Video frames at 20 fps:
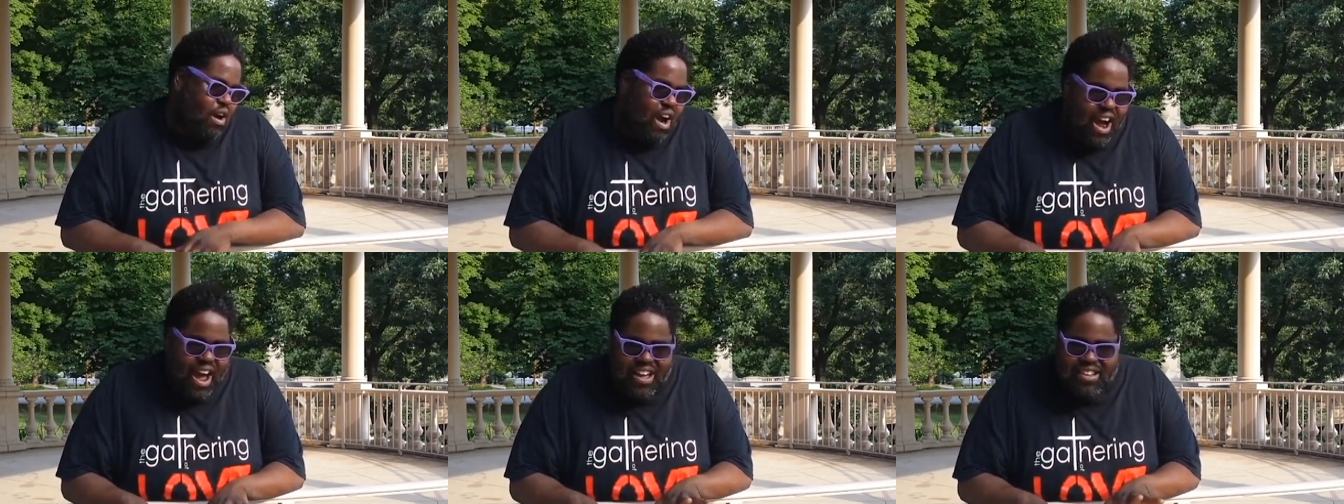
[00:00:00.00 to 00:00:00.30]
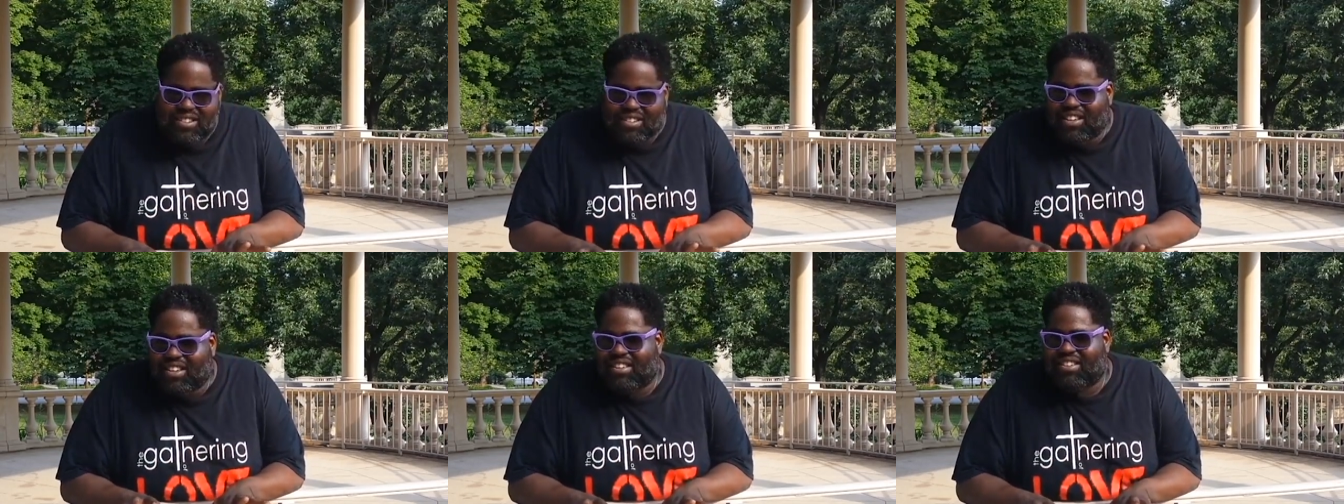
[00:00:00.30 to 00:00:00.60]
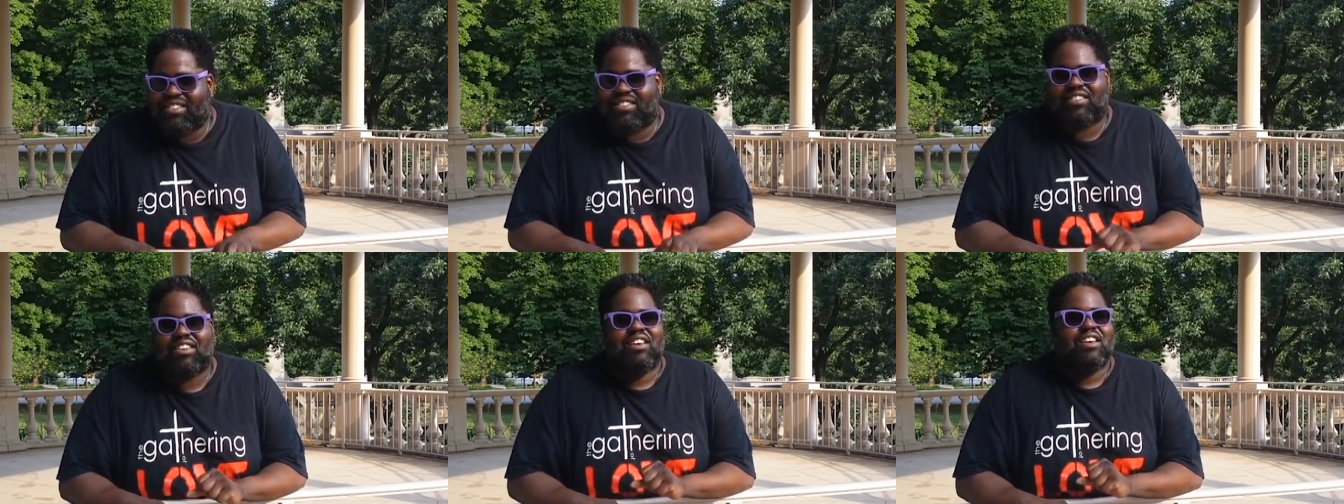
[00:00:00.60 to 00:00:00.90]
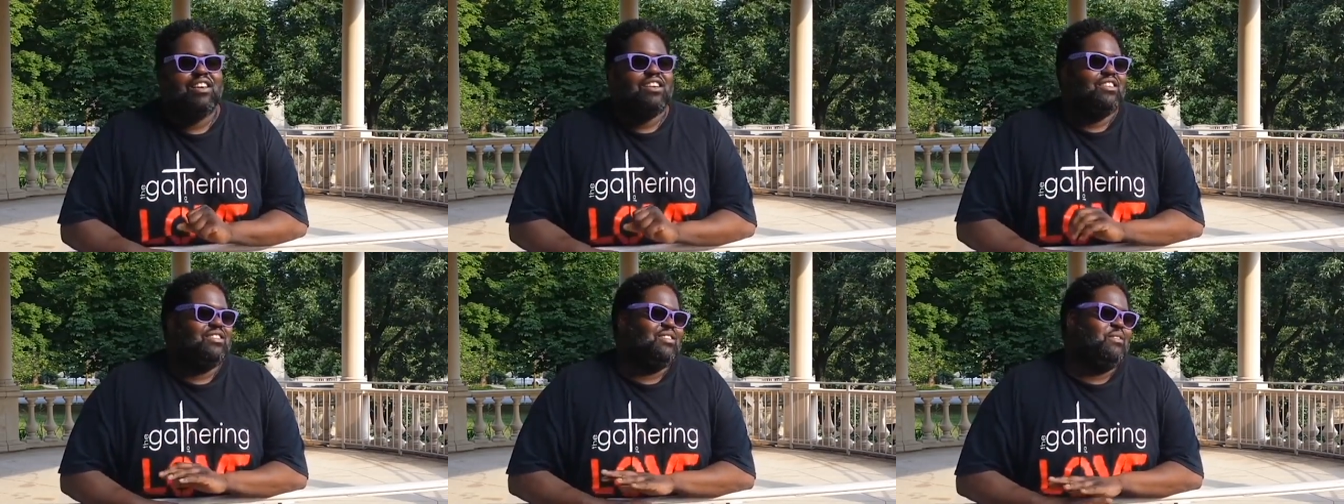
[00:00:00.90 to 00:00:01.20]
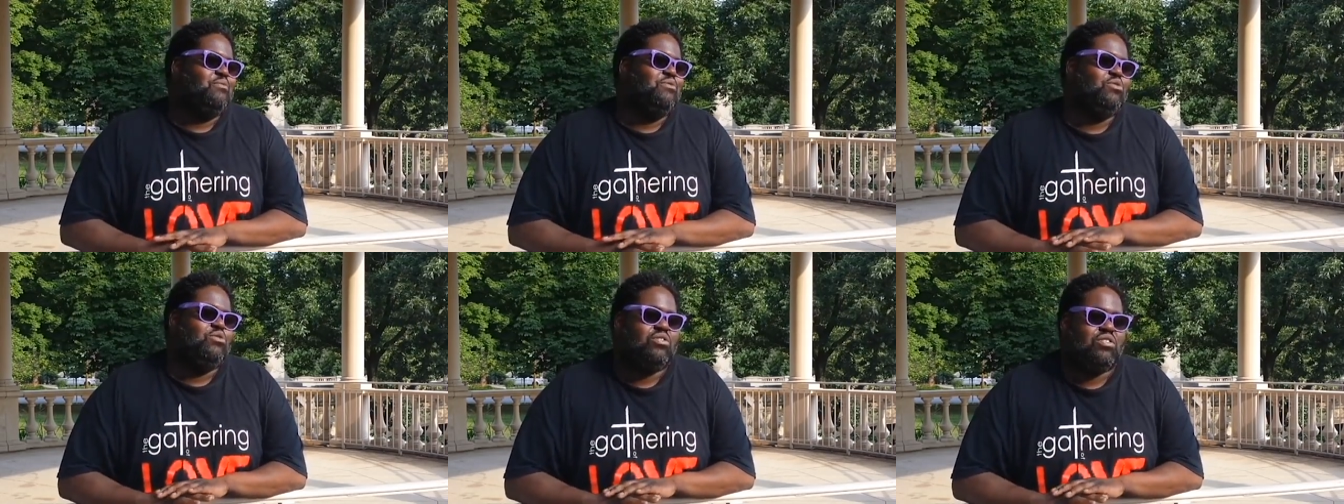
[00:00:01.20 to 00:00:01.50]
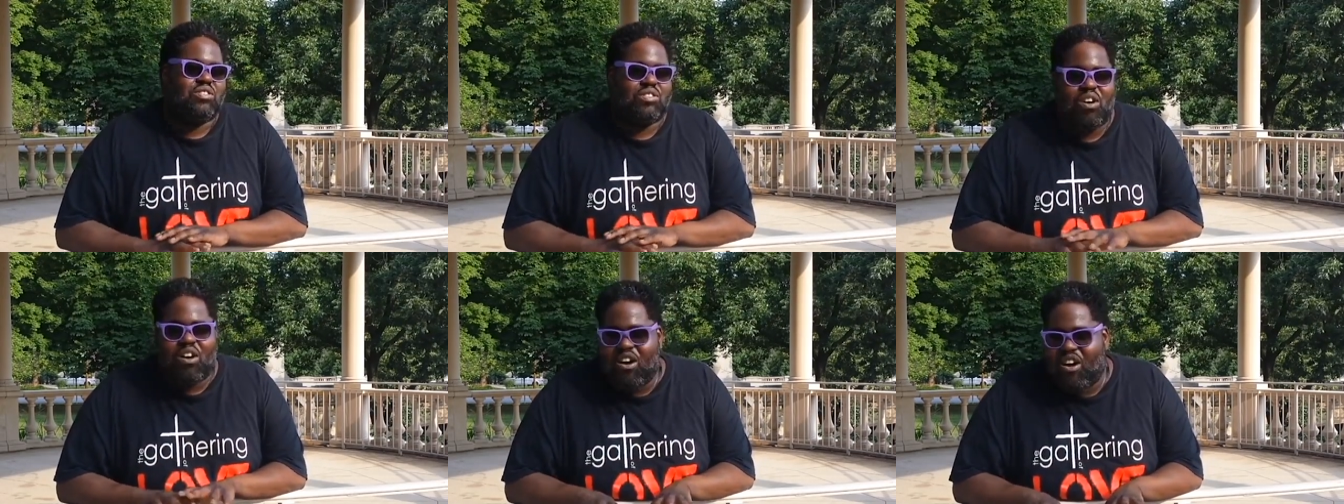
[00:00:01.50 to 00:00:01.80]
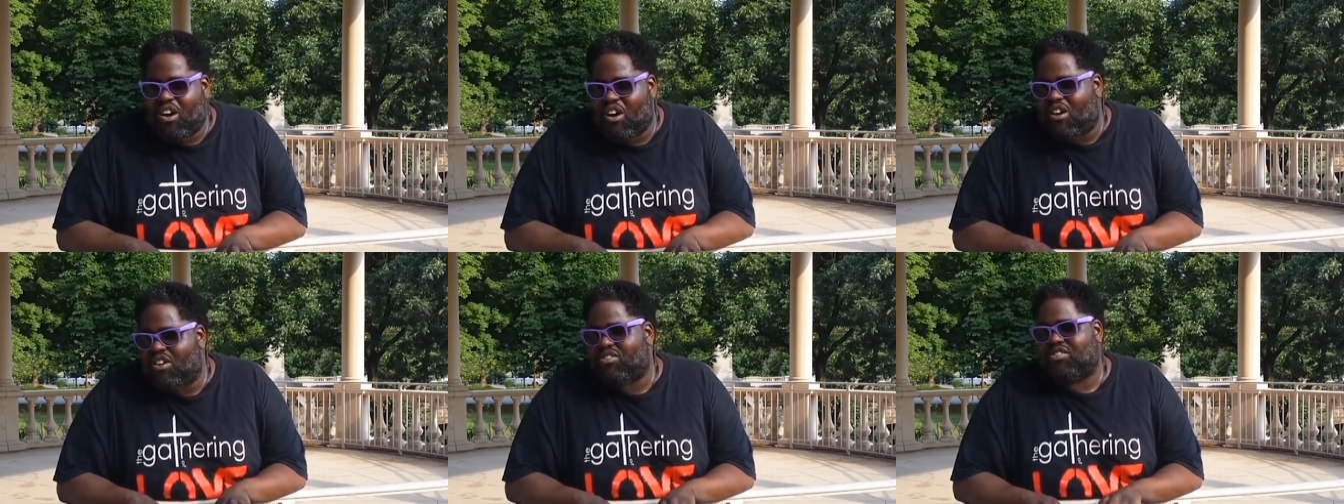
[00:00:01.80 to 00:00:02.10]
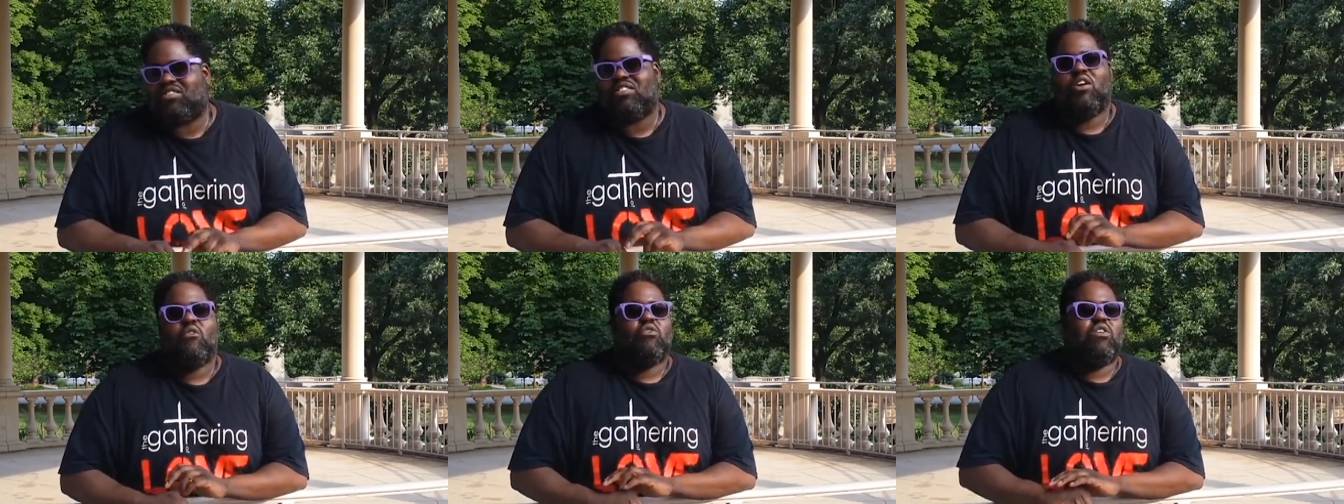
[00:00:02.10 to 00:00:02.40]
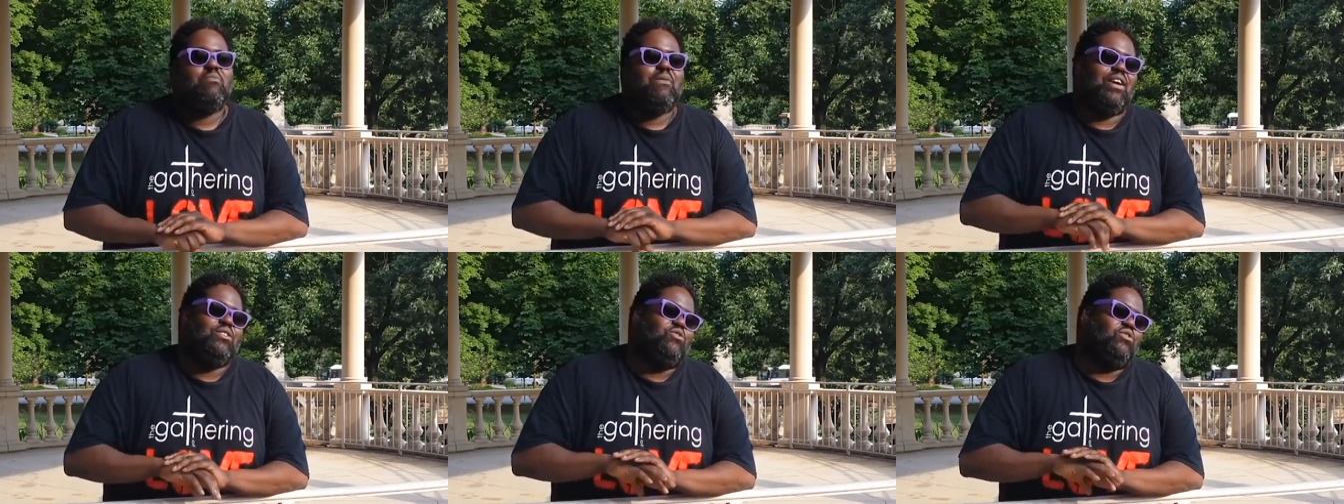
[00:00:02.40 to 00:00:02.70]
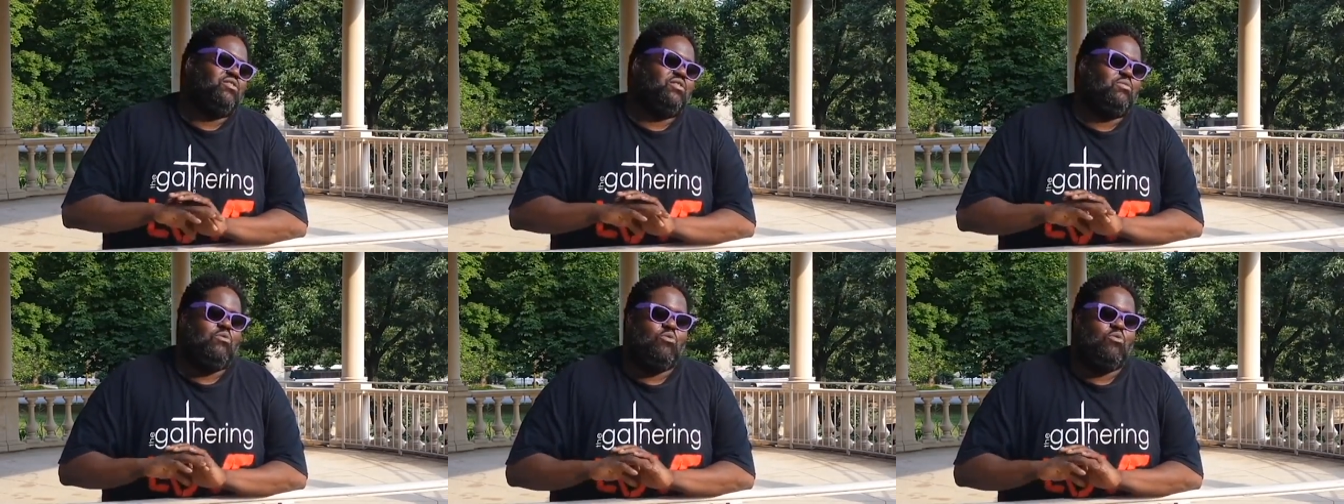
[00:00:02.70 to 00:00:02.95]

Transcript: some surprises, some new songs.